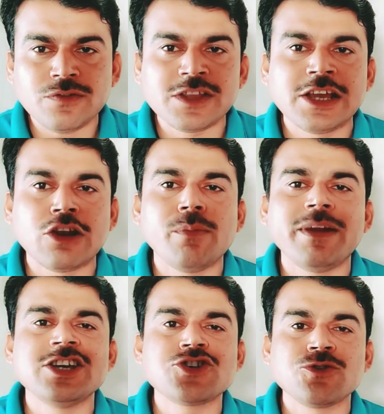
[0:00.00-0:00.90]
of the global
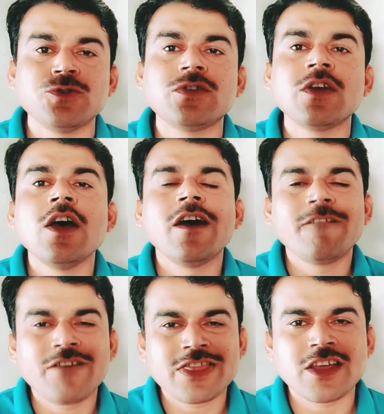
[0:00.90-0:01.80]
issues
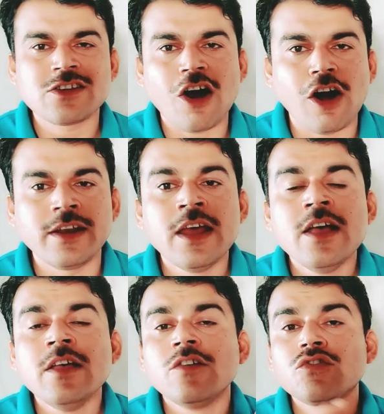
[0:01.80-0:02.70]
with the Dawn.
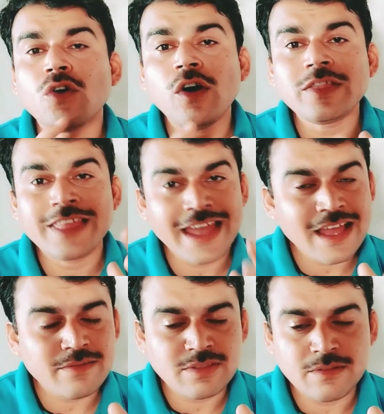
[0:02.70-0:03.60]
So
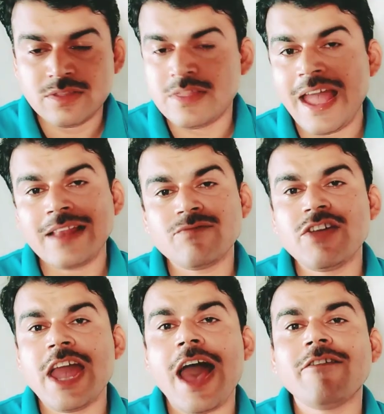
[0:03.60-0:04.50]
then
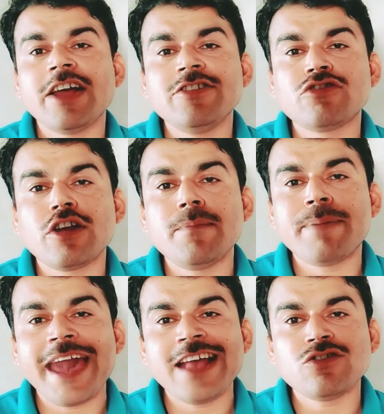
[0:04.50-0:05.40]
we have editorial
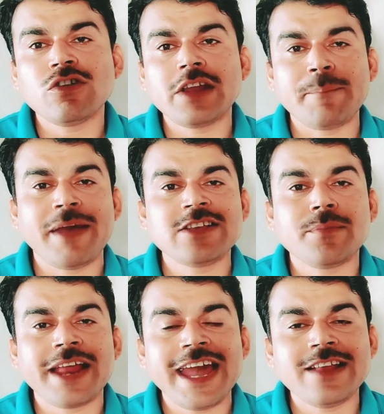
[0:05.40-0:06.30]
page on page
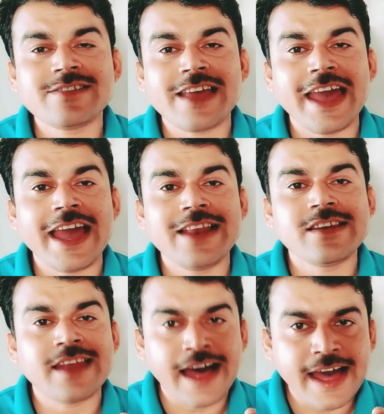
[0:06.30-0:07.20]
number 8
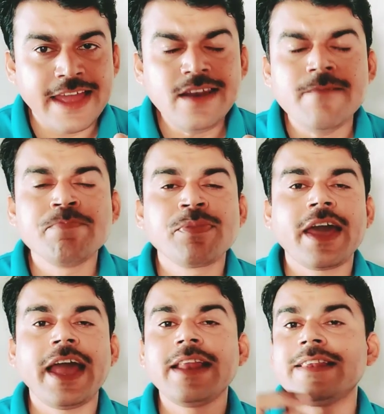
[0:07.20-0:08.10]
and 9,
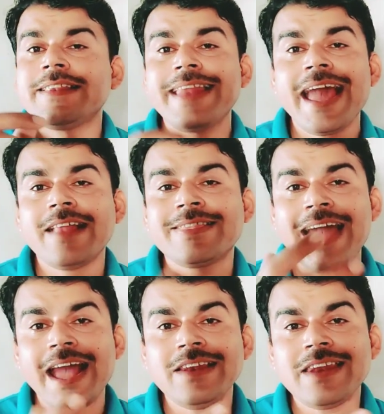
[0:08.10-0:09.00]
and
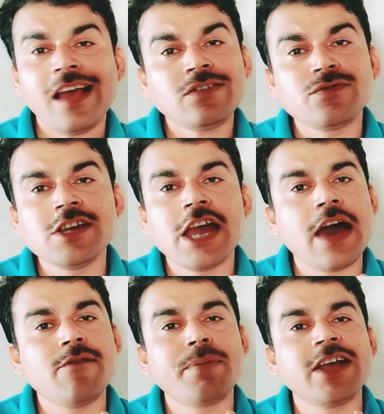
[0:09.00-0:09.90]
then next we
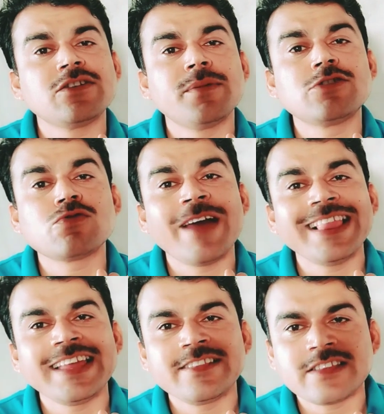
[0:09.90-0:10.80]
have page number
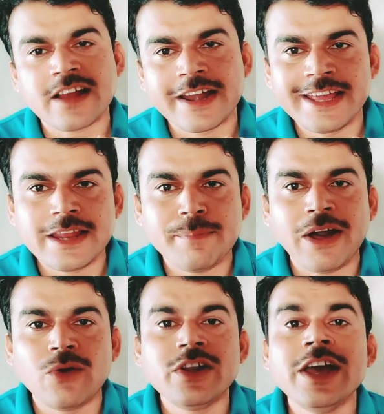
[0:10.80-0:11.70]
12 and 13
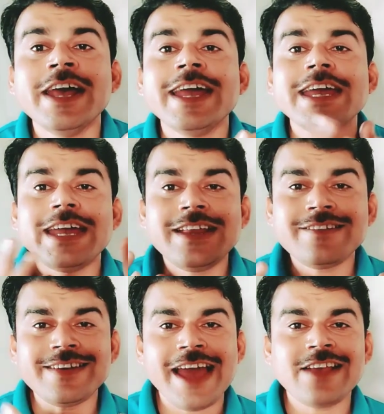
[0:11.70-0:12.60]
about
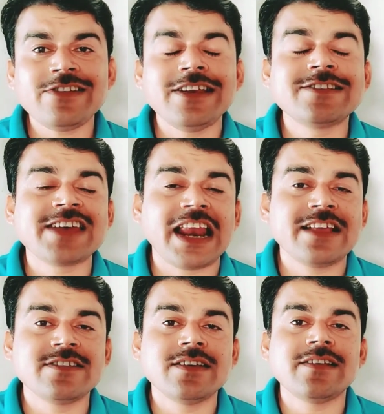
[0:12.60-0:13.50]
international
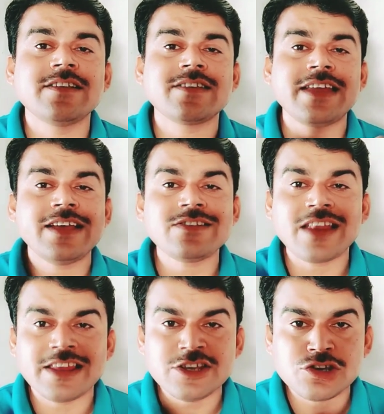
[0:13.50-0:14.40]
challenges,
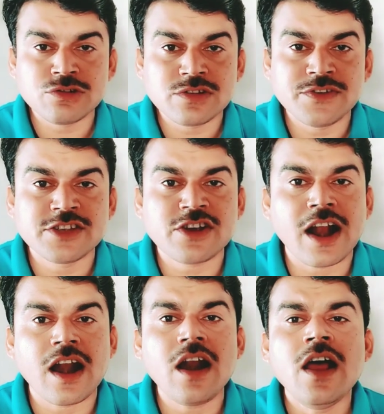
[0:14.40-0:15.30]
international issues, which
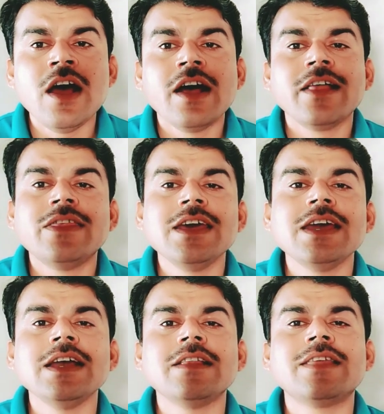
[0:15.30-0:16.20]
are
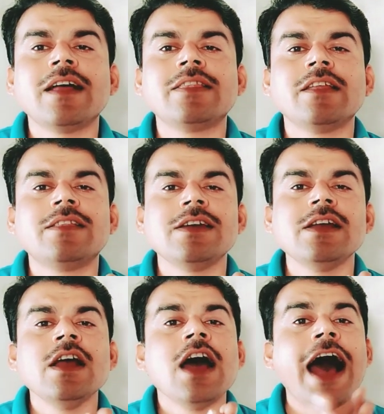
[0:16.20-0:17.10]

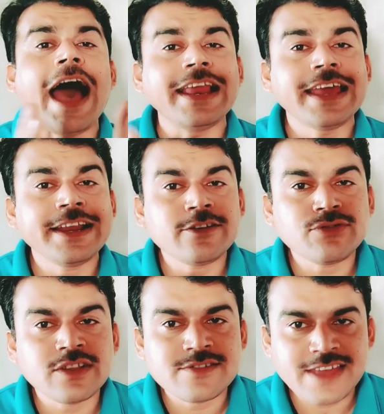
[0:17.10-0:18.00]
the highlight of
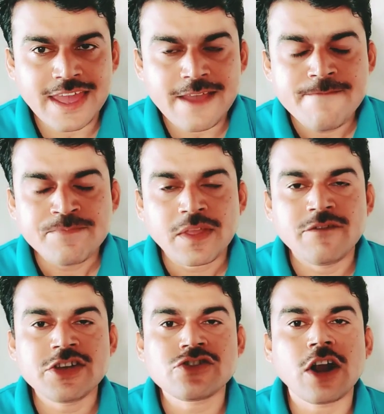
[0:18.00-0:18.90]
the day,
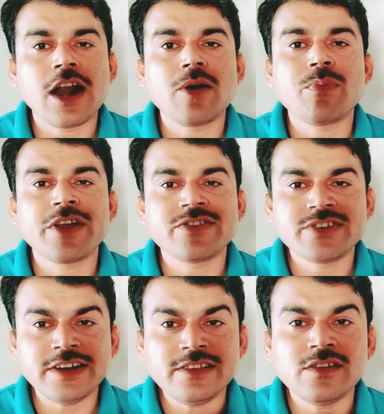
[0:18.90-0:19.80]
which are
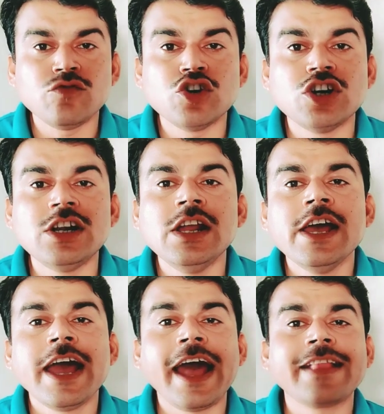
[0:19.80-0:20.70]
present in the world,
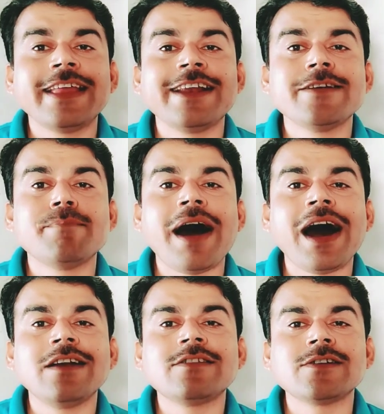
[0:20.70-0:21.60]
and they
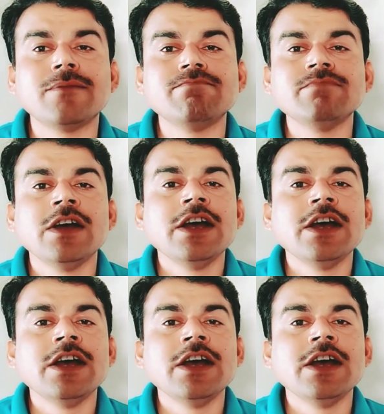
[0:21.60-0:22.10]
demand some